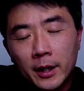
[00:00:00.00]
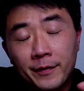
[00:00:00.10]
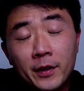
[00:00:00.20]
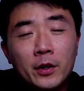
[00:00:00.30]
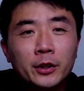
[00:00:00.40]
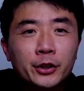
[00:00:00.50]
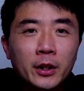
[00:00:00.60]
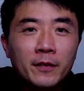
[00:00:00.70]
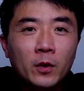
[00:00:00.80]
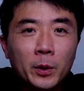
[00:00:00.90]
if you are
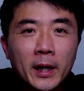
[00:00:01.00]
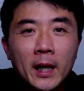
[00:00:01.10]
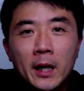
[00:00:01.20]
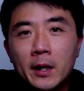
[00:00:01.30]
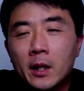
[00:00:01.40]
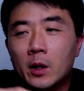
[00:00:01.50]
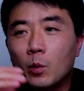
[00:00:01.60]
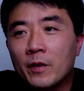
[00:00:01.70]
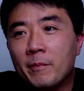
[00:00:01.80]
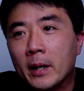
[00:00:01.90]
shooting 4K,
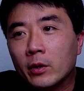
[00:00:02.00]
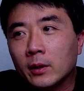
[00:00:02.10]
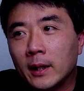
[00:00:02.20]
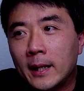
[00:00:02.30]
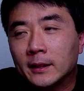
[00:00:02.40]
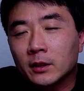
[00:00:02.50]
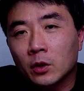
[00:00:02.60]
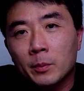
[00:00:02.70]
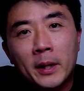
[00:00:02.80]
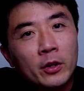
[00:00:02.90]
with better lens
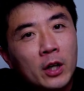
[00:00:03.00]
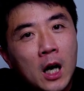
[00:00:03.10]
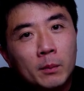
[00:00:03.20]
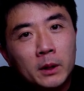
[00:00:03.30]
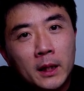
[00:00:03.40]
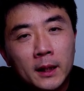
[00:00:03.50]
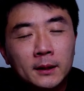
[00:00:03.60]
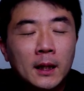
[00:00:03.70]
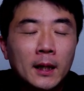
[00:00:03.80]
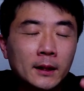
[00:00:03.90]
or better
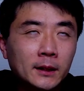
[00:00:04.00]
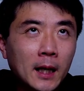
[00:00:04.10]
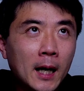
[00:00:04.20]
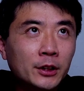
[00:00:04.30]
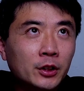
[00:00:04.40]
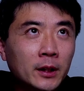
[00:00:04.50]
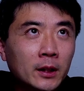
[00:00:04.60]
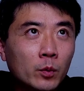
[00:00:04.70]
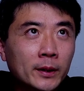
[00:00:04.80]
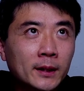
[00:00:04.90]
optics, it's
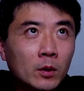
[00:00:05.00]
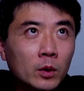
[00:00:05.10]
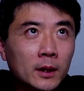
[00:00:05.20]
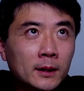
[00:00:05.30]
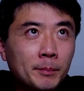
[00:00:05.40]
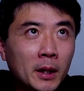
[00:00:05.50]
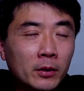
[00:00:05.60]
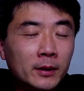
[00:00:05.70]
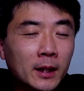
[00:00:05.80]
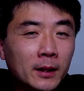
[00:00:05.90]
actually the result is
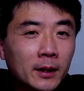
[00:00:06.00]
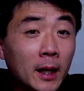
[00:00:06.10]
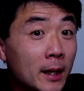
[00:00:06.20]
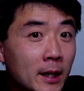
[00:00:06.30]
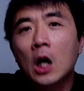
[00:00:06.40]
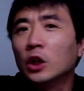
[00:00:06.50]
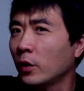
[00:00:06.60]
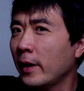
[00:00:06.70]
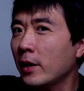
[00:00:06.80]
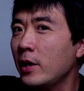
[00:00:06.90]
better than
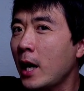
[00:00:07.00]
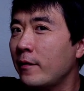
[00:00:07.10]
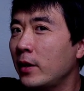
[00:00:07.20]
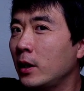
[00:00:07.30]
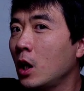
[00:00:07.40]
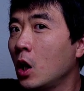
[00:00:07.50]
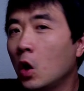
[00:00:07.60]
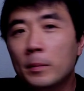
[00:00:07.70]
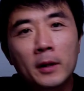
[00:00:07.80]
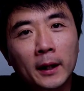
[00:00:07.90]
8K. So there you have it.
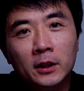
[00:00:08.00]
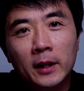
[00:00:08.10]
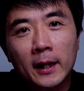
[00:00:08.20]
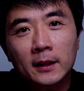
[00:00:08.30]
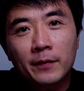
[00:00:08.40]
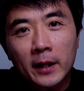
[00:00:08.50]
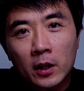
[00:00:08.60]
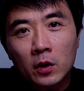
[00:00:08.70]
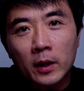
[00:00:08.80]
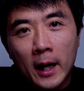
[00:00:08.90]
Hope you liked today's
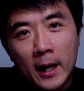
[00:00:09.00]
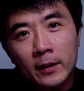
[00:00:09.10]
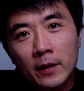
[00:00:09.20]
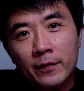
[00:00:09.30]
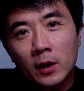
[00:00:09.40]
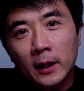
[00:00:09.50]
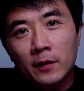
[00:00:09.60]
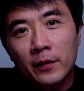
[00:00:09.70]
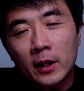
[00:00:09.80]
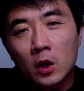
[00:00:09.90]
video and if you
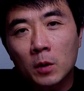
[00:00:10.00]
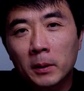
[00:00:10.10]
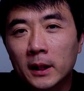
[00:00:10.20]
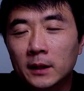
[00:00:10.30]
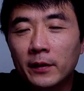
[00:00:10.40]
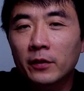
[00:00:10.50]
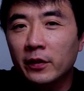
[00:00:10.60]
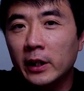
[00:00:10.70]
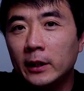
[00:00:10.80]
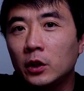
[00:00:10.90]
liked the video, please
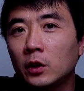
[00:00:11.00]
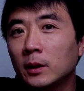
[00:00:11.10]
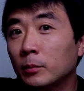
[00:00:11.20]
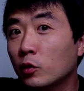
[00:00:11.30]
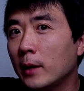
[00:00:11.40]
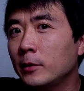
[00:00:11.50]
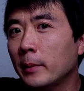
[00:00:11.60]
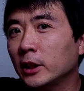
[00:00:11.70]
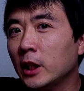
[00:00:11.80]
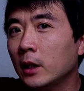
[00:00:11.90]
feel free to subscribe
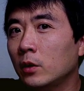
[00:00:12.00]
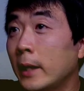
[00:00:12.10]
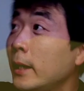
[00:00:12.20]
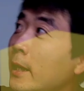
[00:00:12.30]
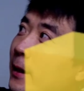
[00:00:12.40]
to my channel and